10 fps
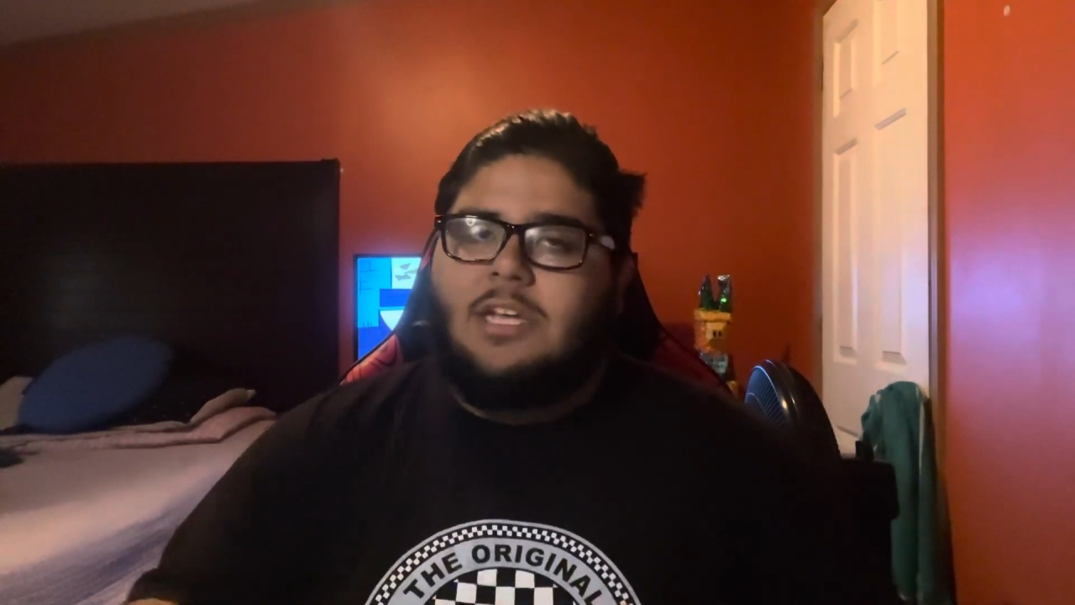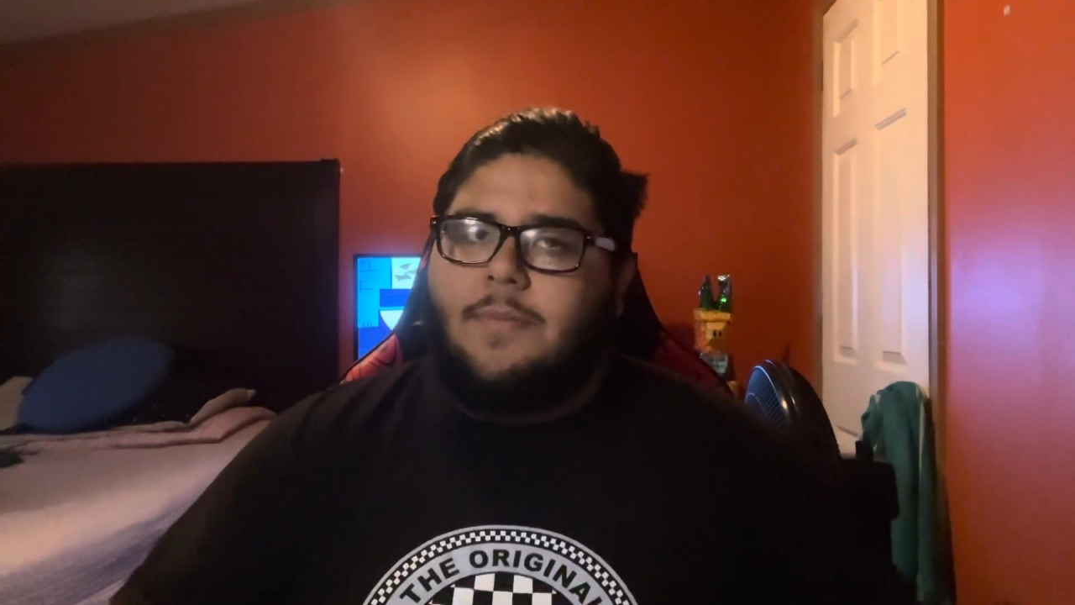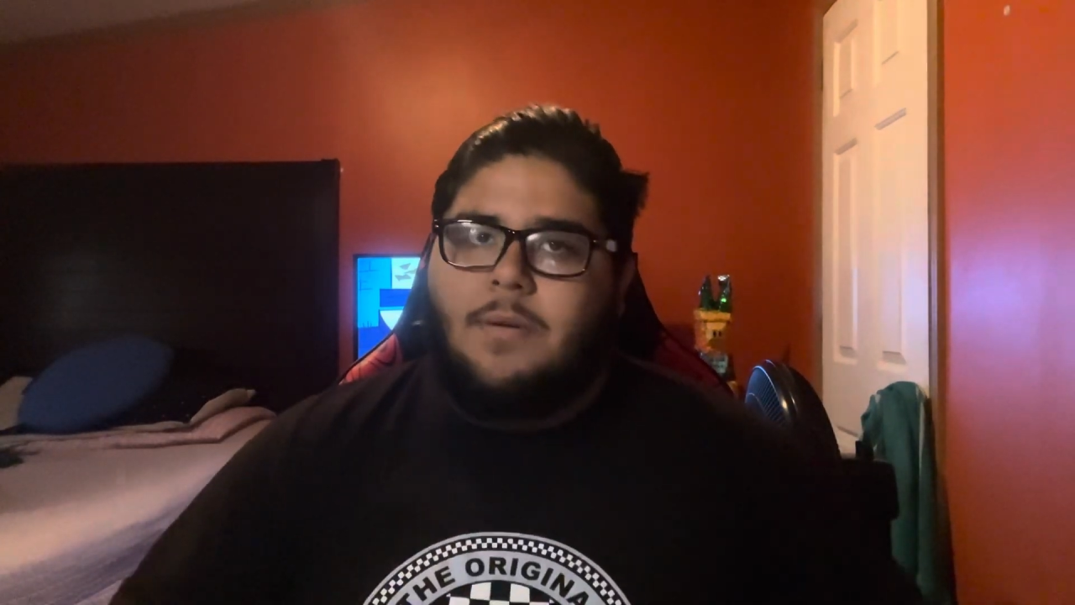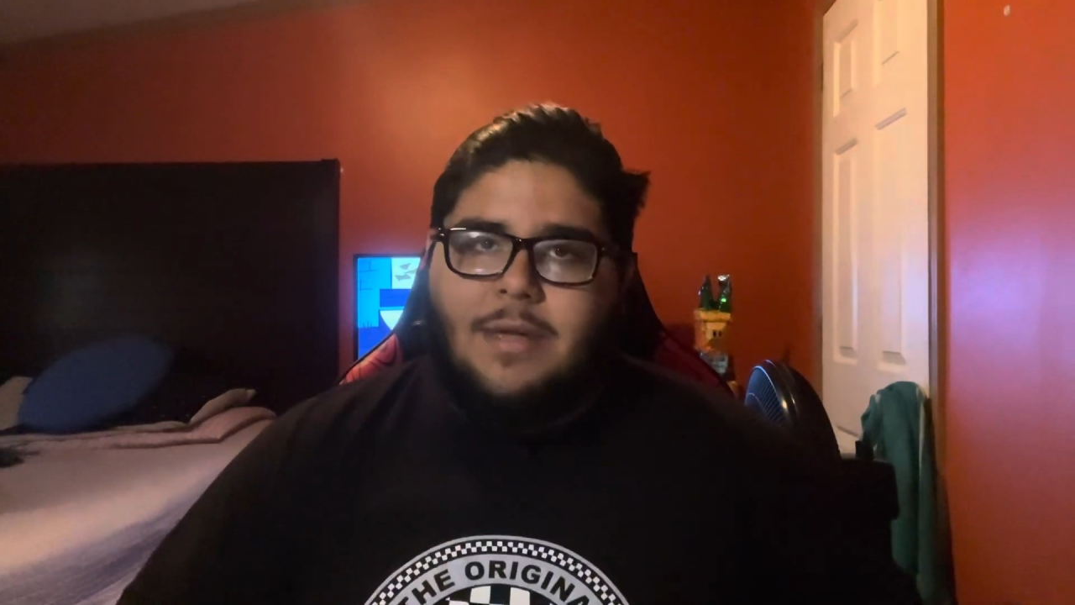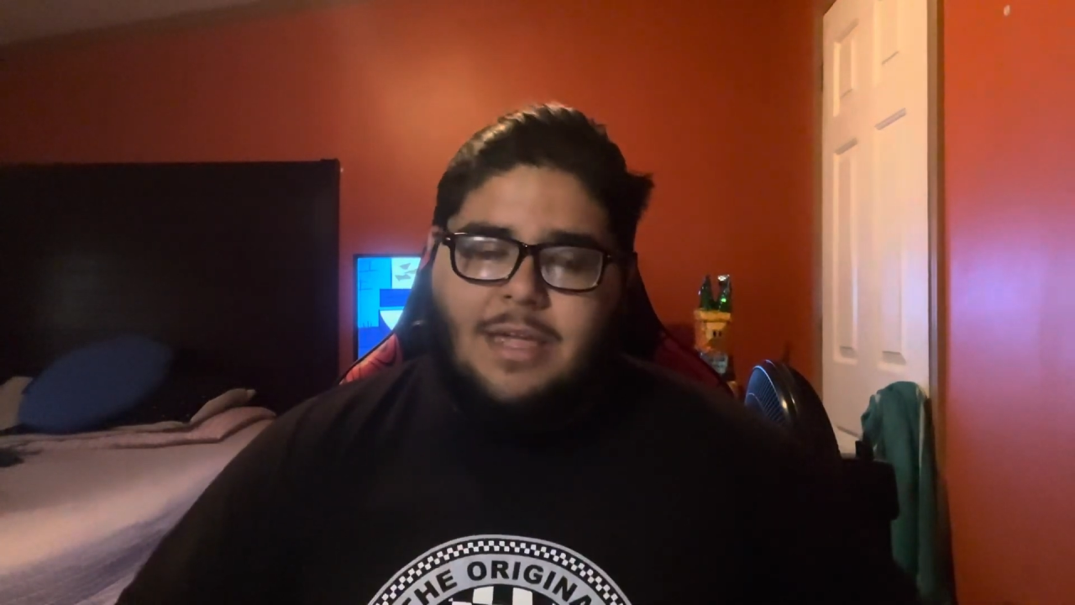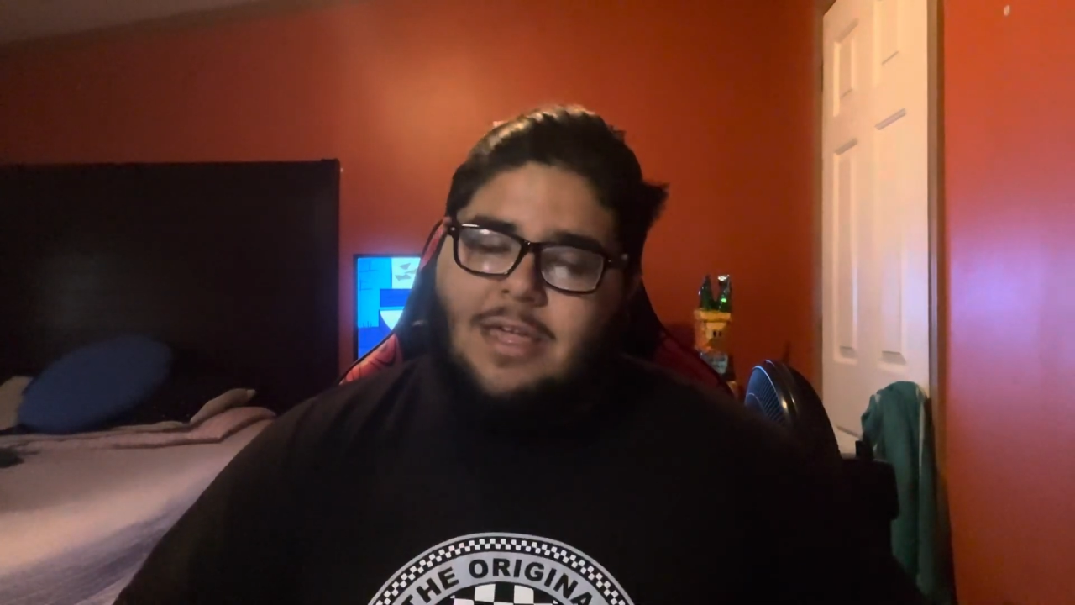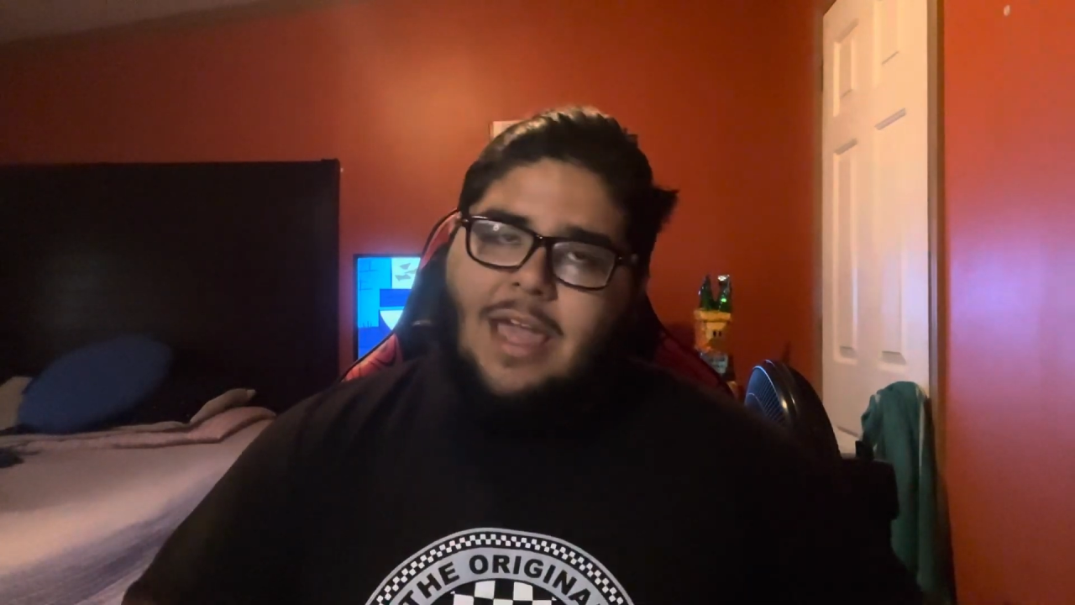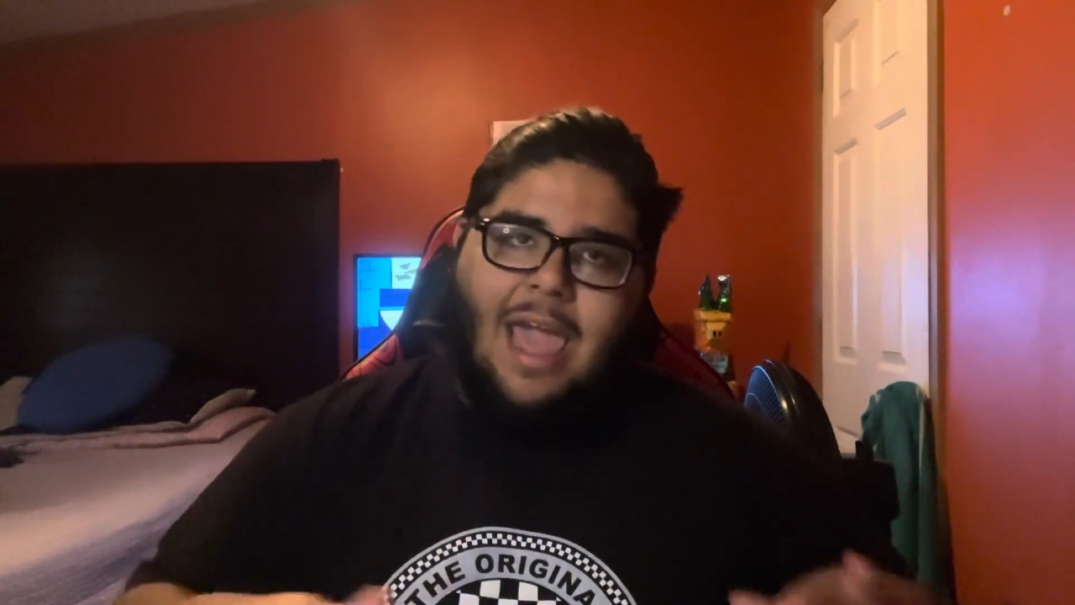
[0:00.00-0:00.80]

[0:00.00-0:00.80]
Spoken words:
WWE,